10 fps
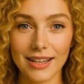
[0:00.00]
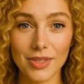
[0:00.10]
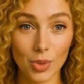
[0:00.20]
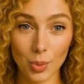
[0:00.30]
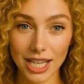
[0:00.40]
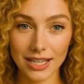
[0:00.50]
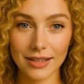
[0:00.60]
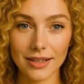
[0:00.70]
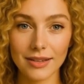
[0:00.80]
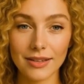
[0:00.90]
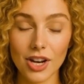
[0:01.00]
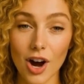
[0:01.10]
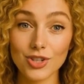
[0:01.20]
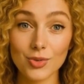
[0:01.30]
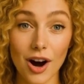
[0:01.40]
3.
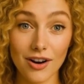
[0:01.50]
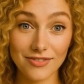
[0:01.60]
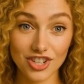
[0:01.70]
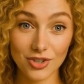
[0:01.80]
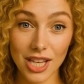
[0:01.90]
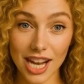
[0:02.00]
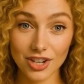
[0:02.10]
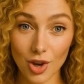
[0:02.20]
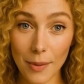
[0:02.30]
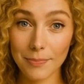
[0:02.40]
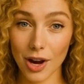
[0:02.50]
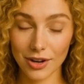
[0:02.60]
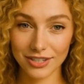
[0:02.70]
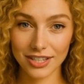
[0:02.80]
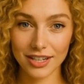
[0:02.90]
Go to our official airdrop
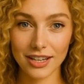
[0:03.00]
post,